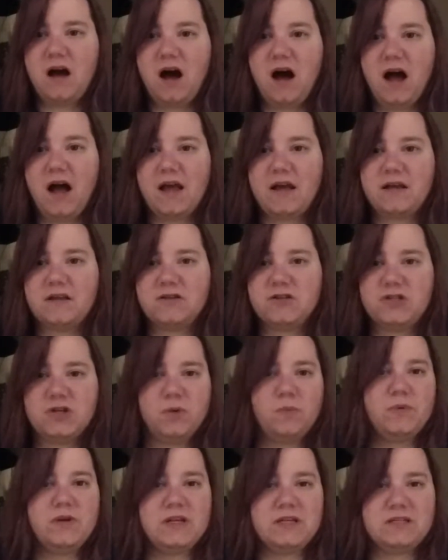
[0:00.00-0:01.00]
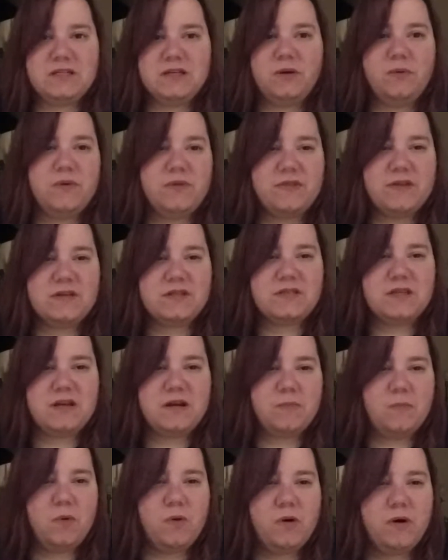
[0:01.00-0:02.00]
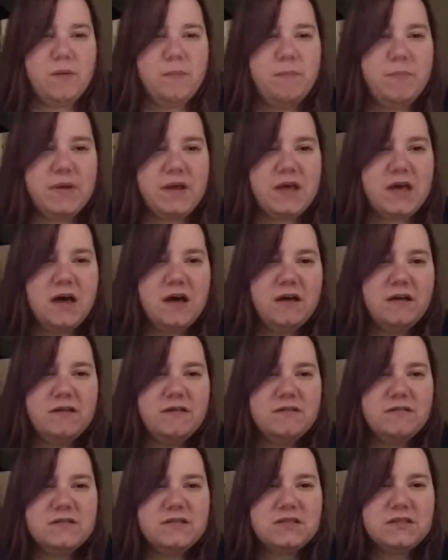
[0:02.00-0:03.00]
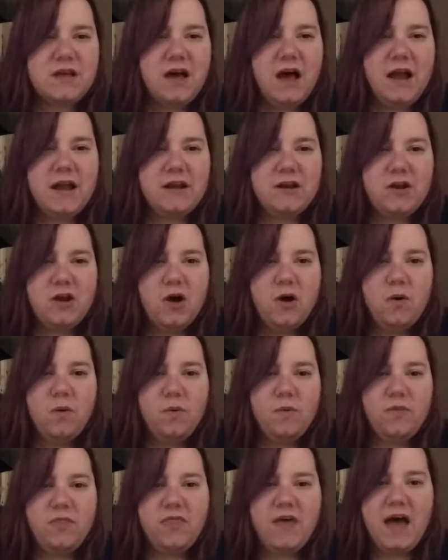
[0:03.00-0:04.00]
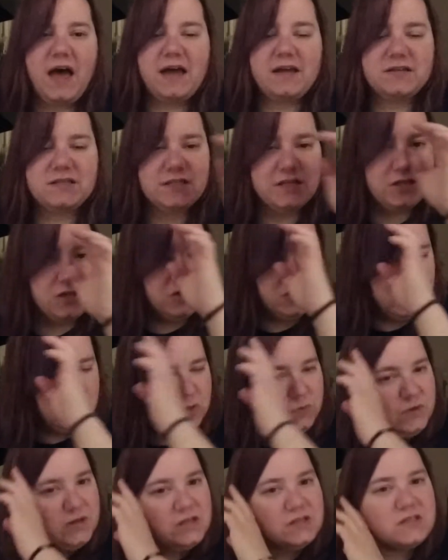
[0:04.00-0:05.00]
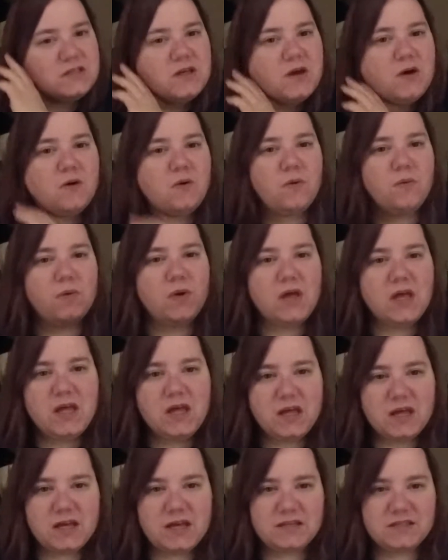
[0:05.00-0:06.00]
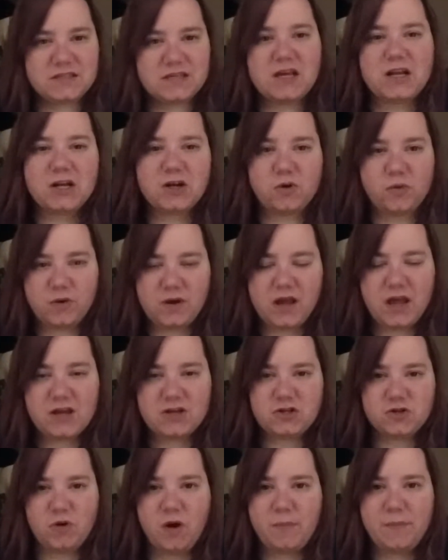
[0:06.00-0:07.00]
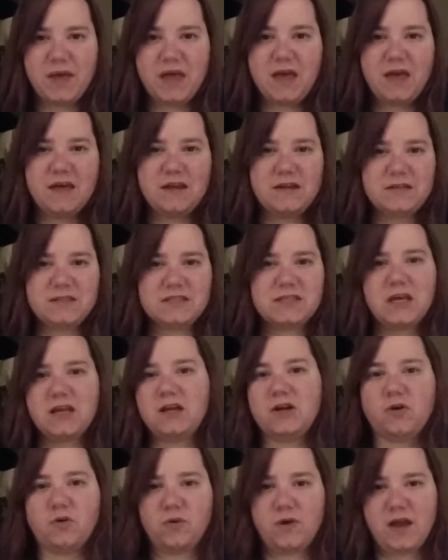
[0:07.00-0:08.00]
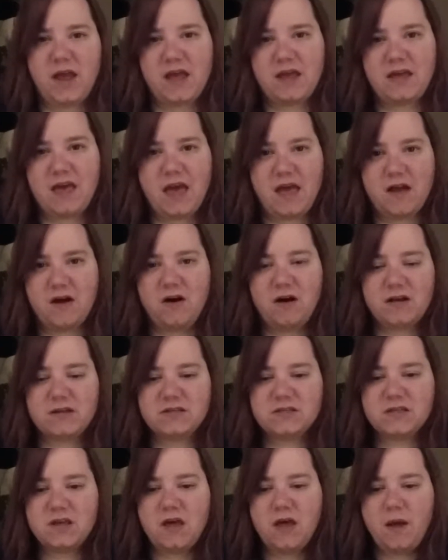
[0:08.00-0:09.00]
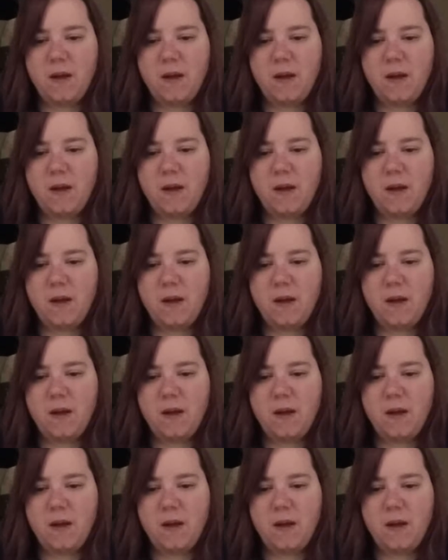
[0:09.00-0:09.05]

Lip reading: I don't want to deal with this anymore, because I know that in doing so, it's going to create drama and it's going to create chaos.